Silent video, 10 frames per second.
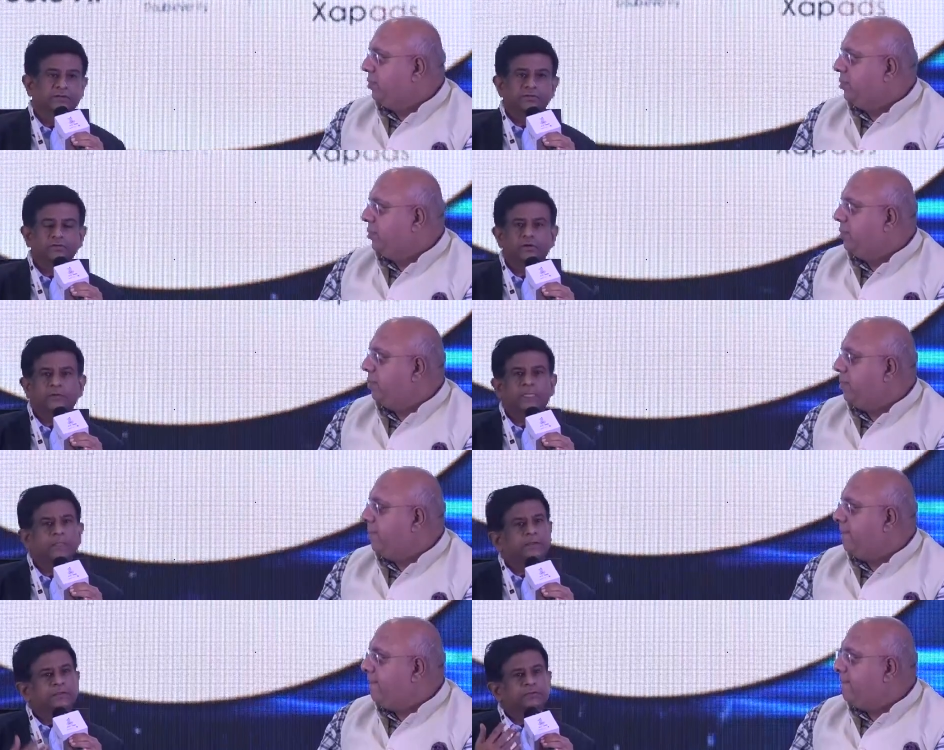Speaker 1: So,
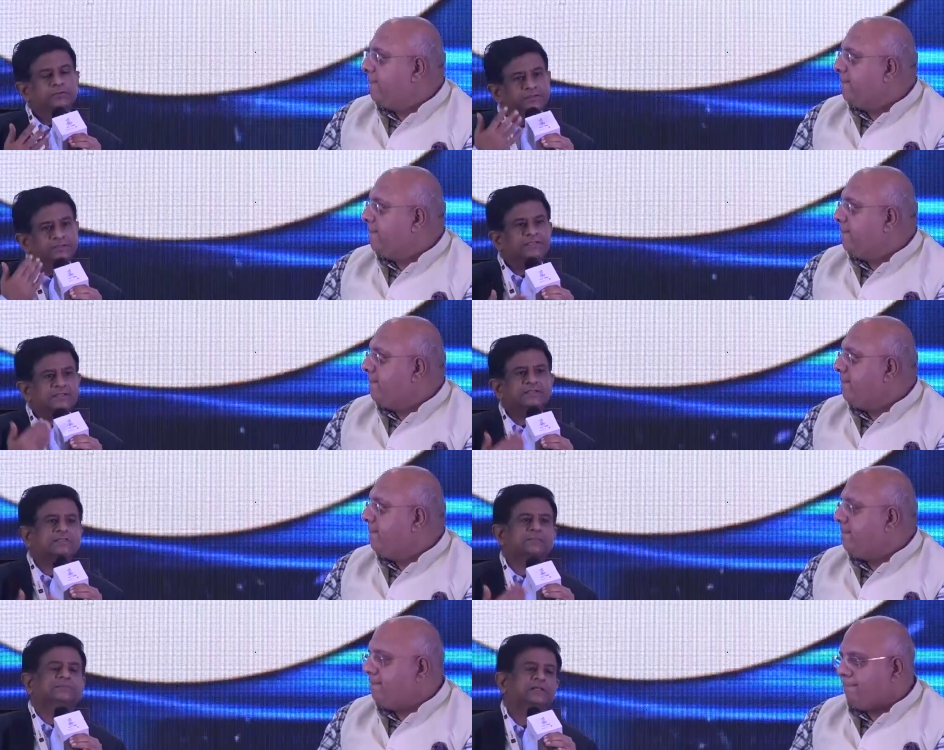so this is
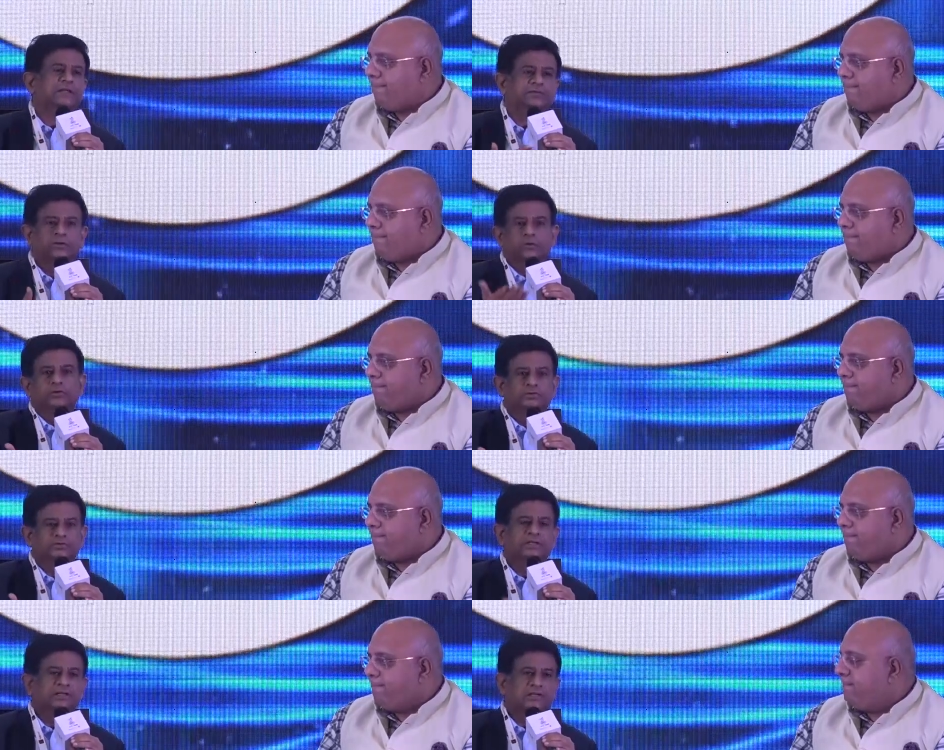something that we are going to
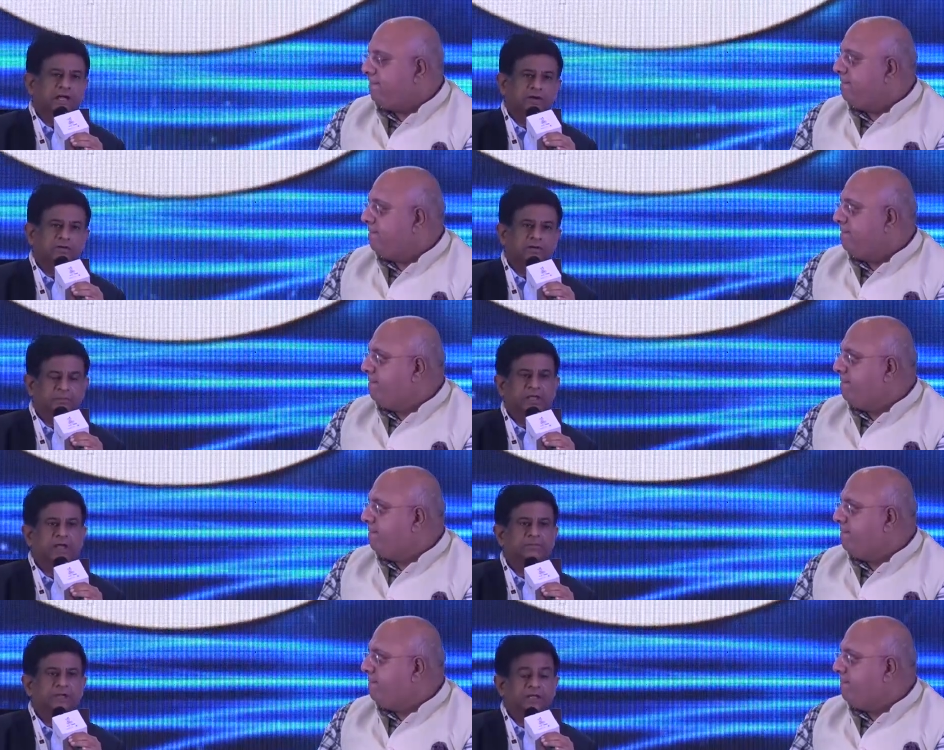see now coming
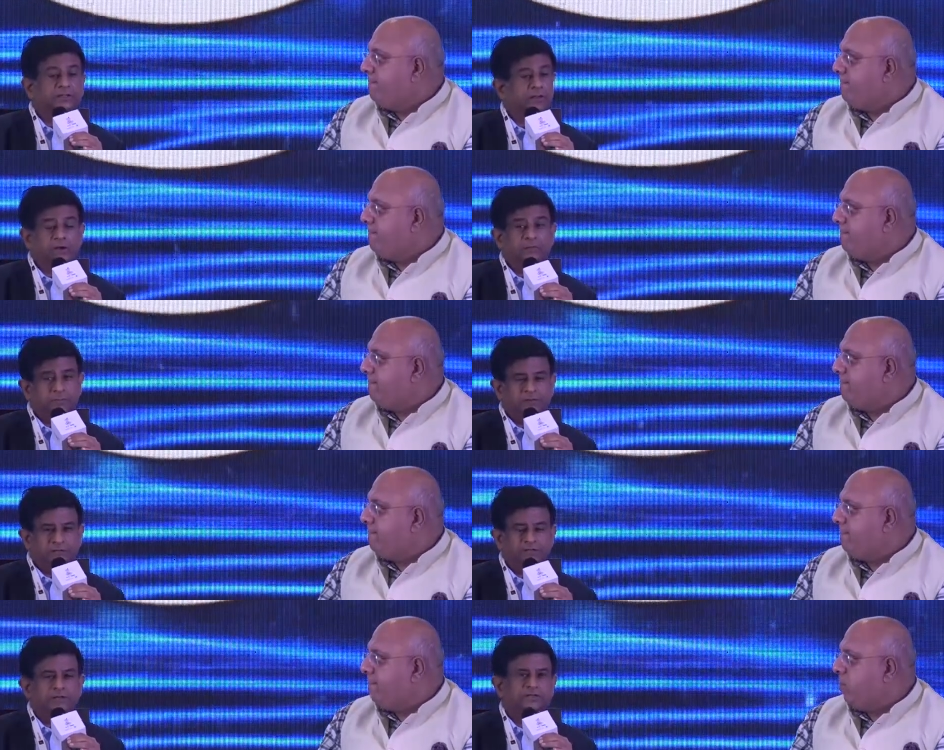up, and I think a lot of people are
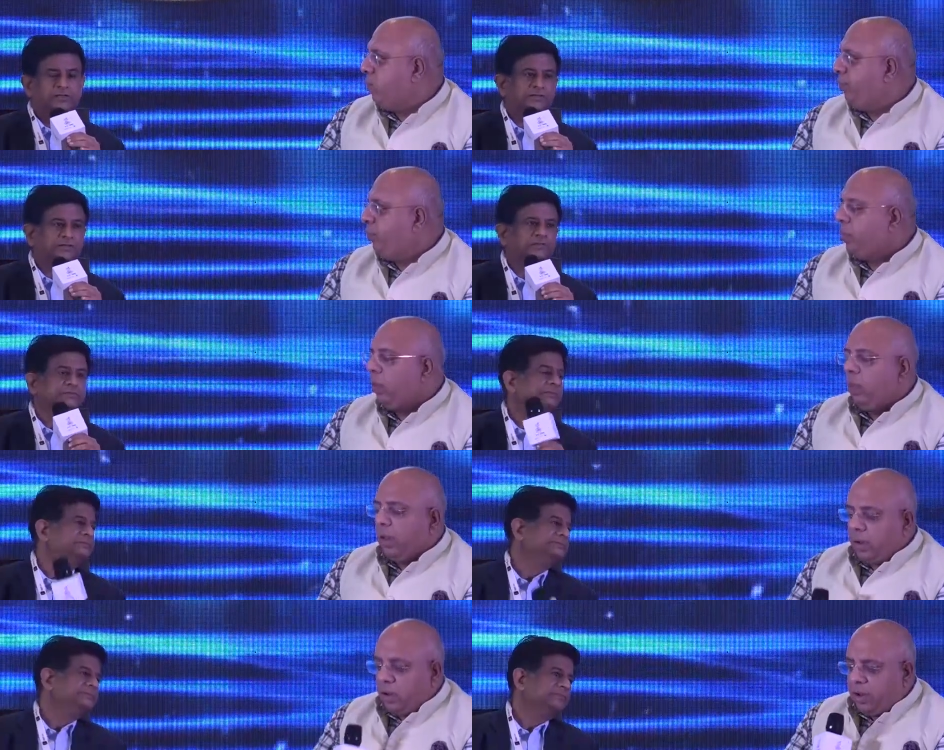working on such things.
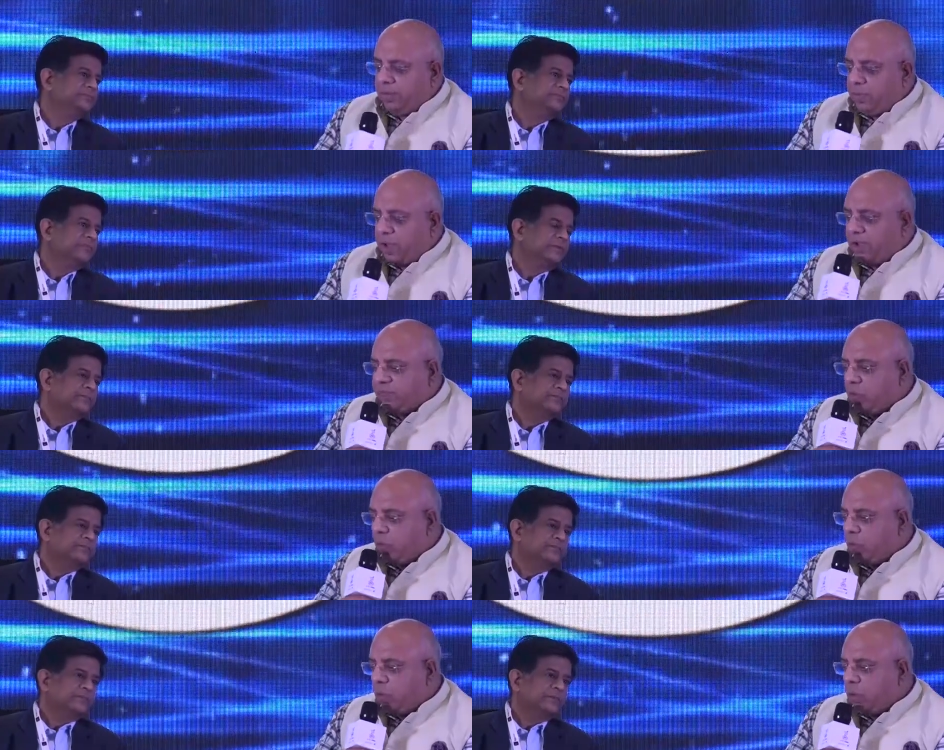
Speaker 2: Now let me ask
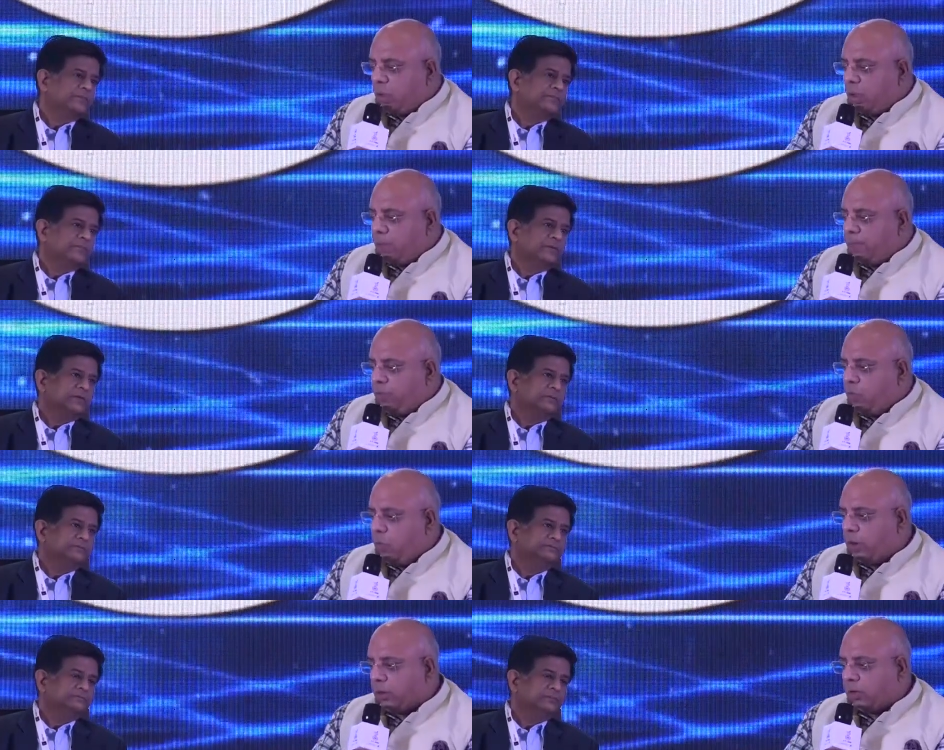you, uh, you
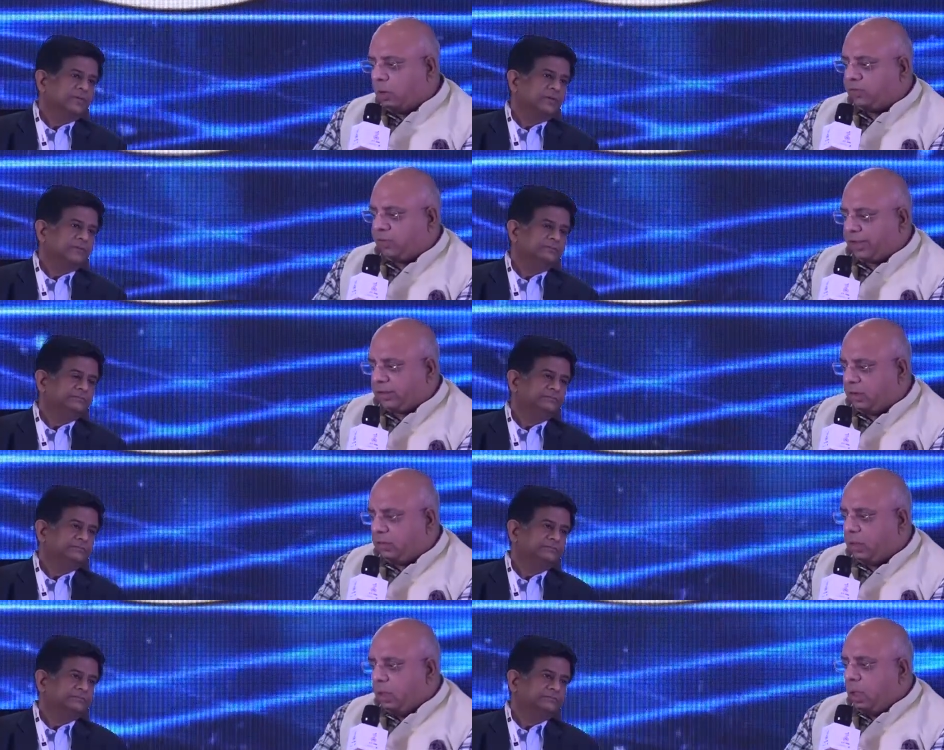worked across sectors.
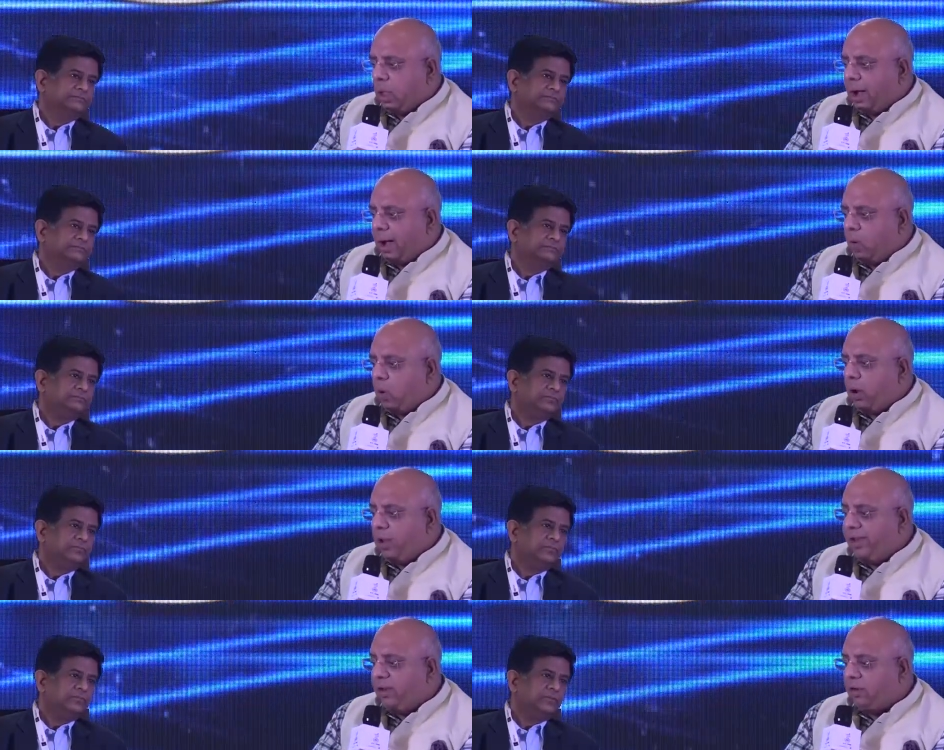How are
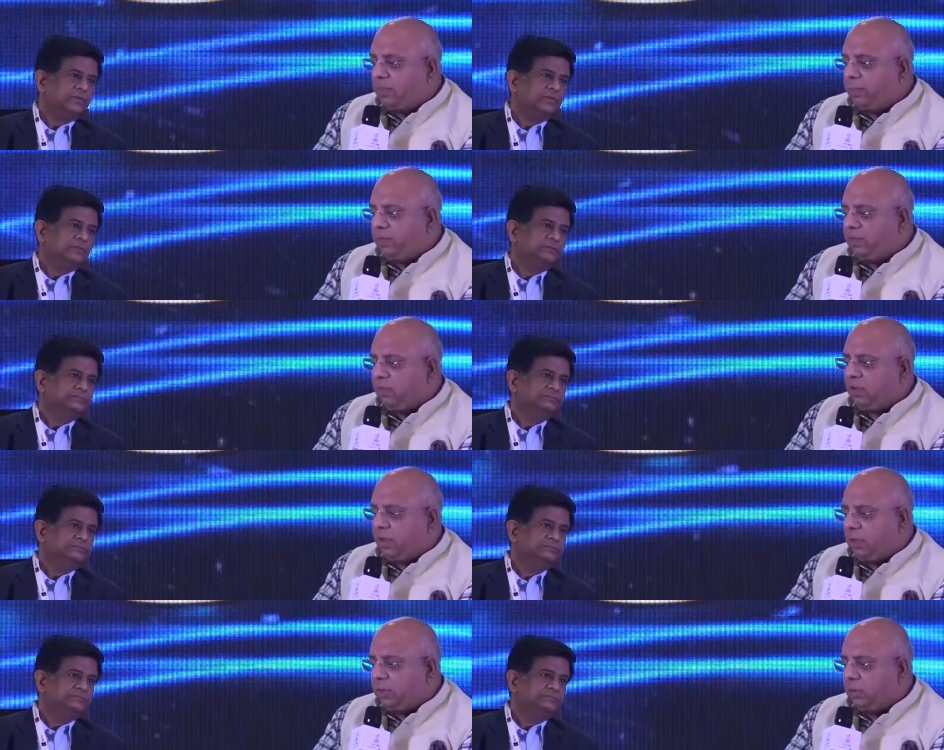leaders, business
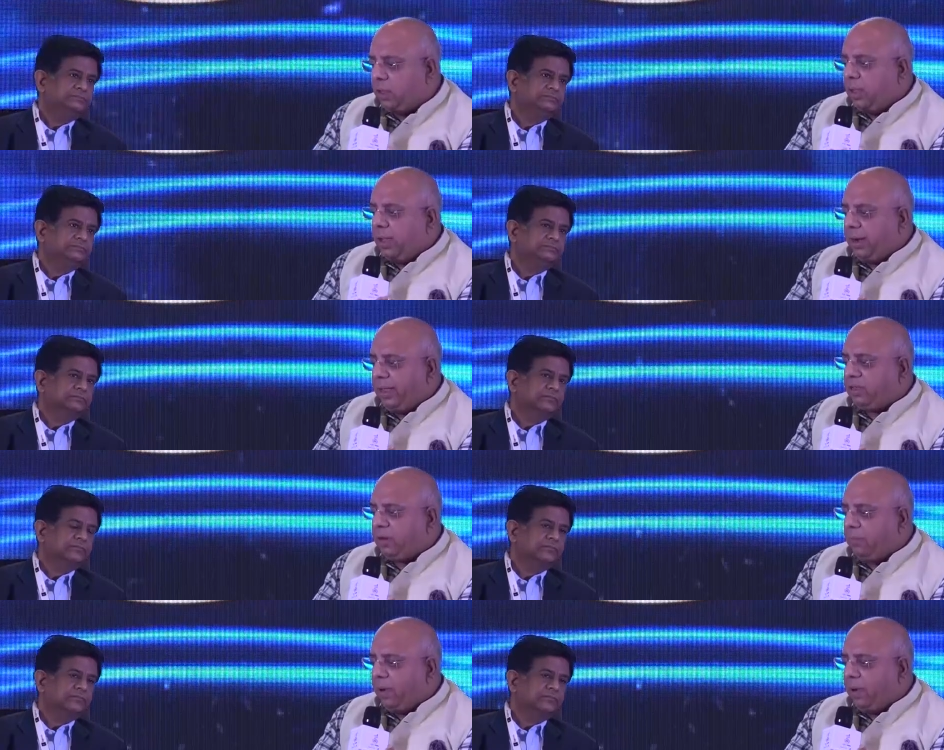leaders, and I said